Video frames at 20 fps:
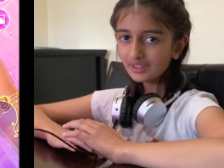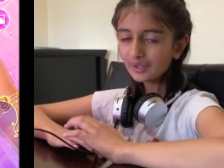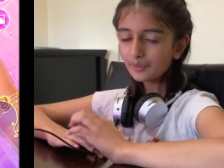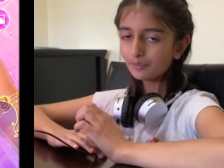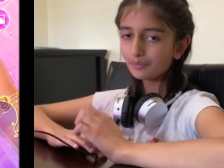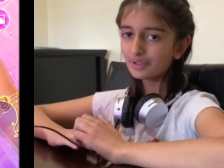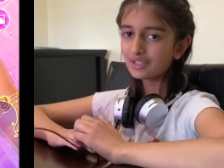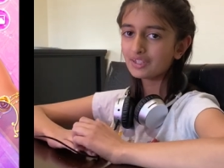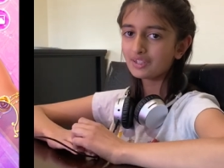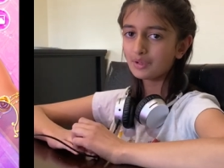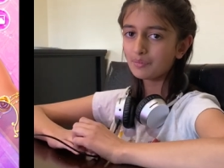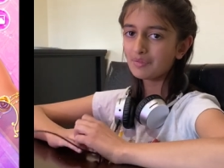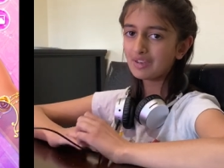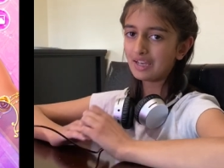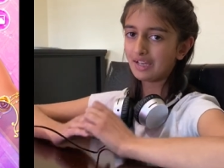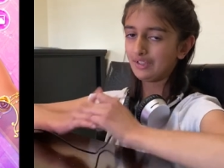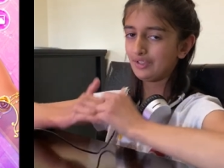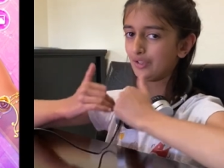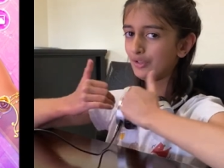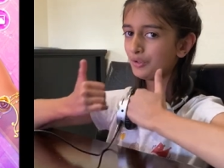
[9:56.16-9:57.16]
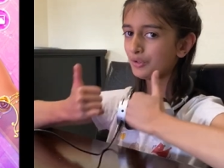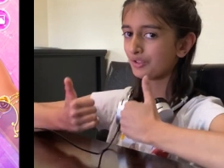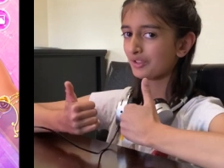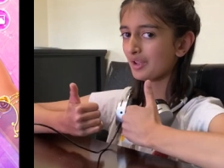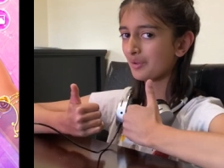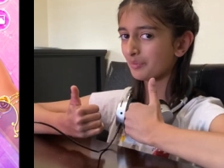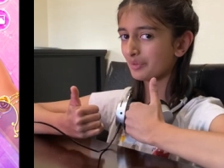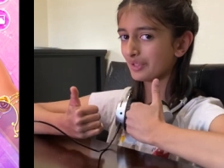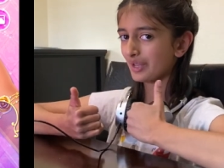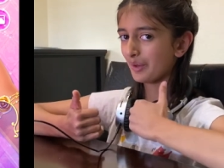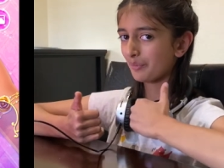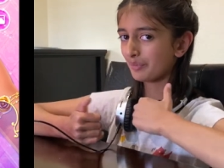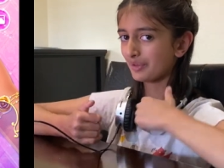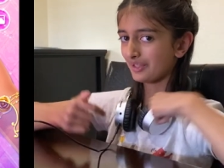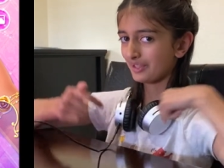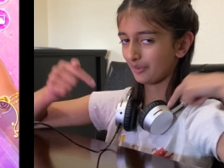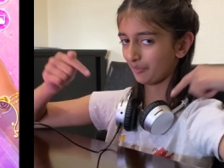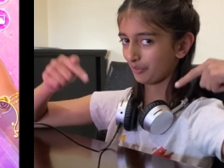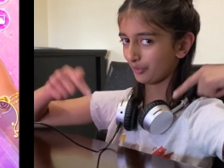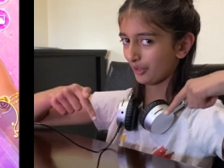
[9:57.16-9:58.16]
please give me a huge thumbs up
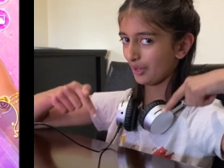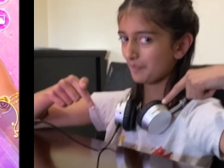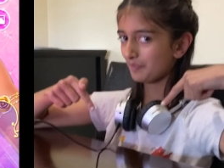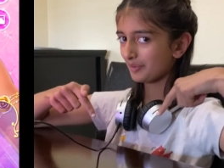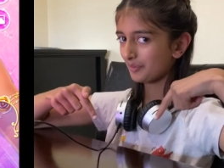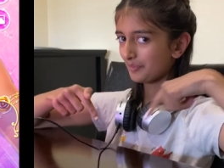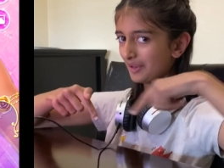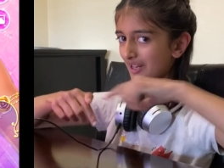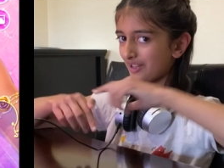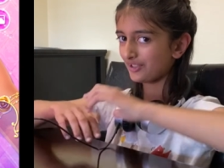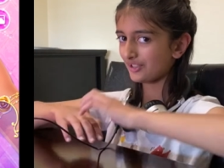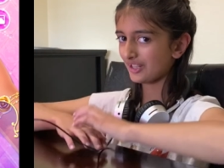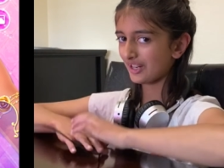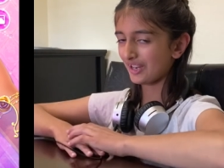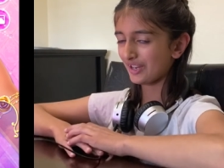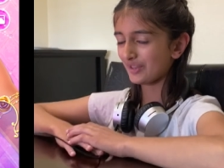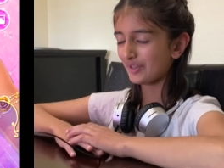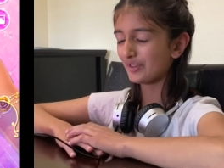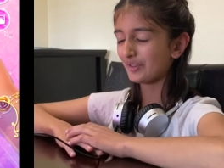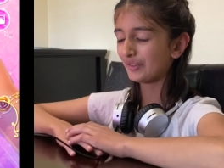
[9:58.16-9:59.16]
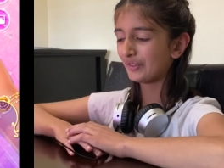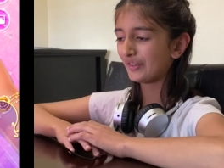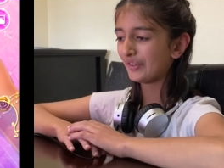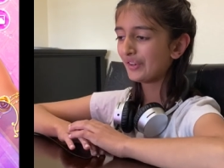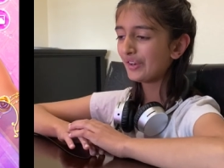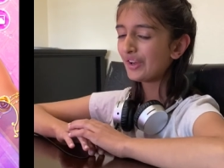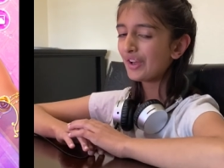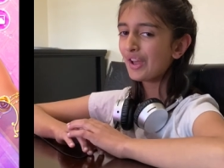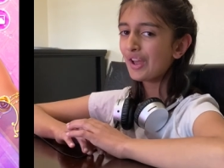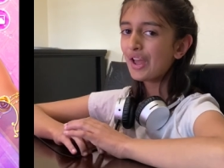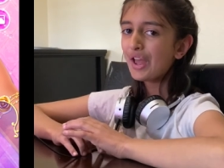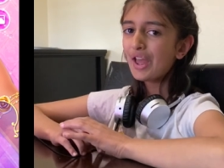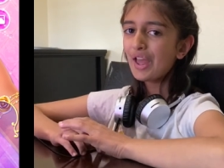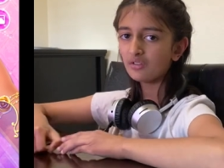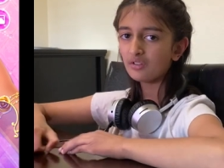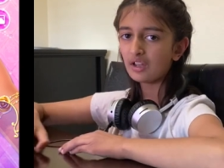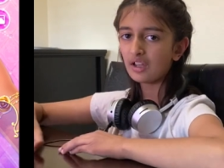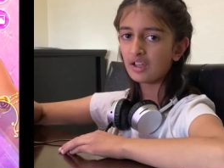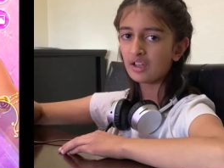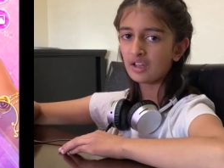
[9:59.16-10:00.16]
and subscribe to my channel,
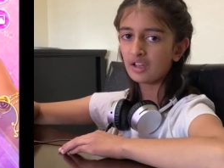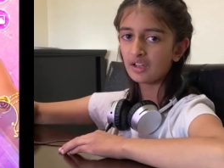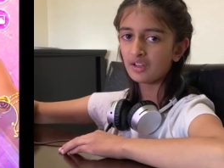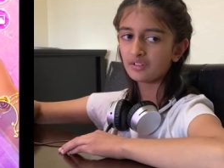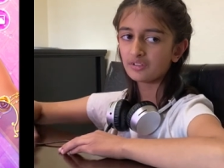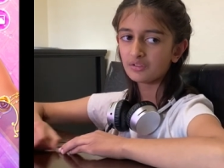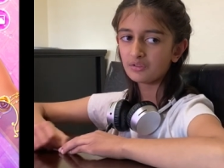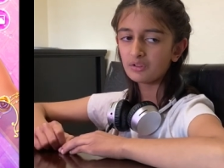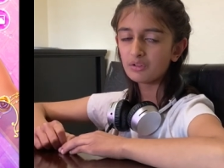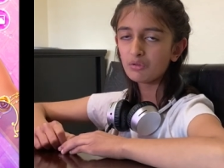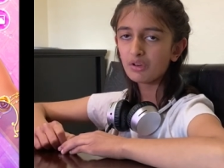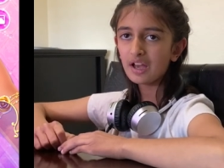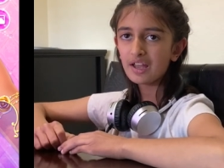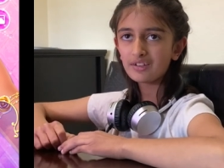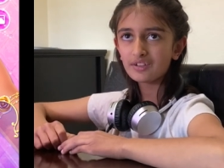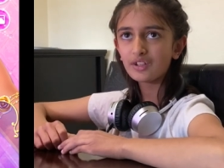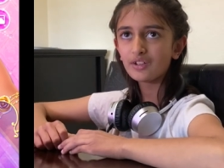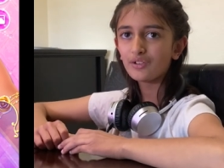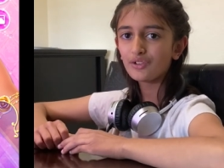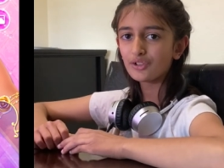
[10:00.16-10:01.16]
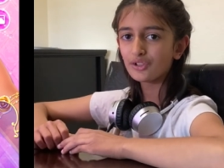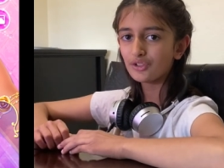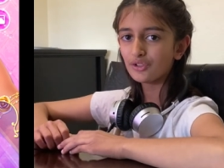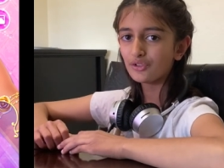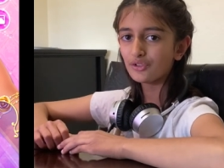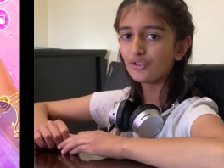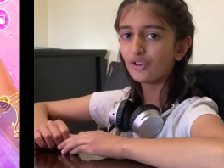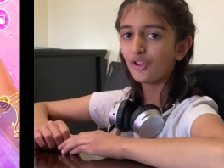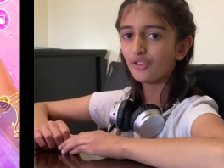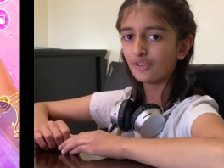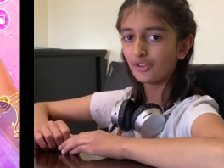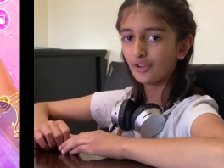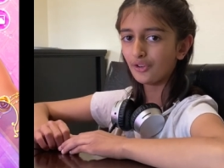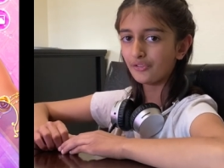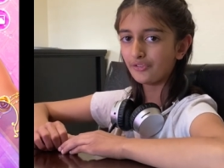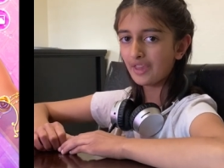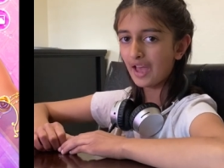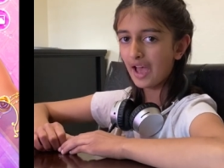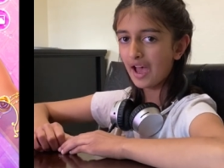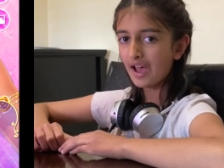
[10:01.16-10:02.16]
and And you guys can also
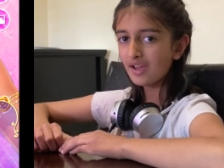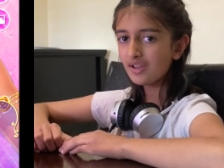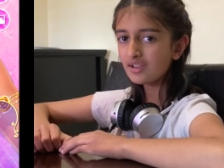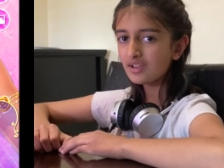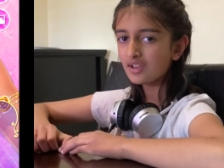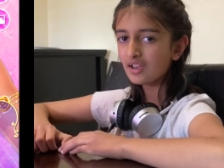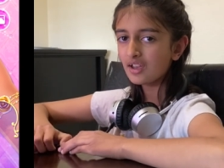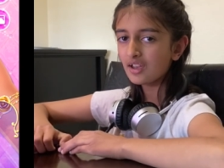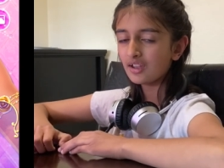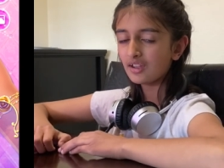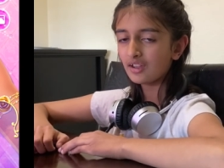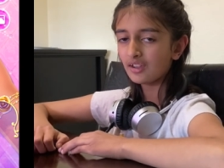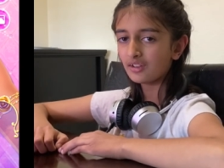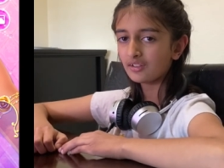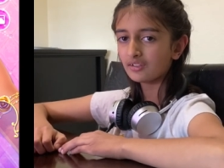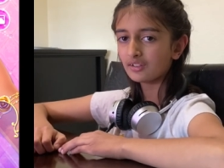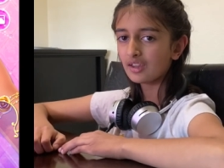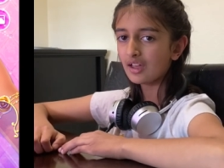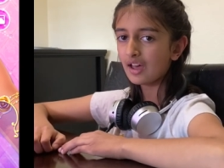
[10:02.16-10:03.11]
download that in the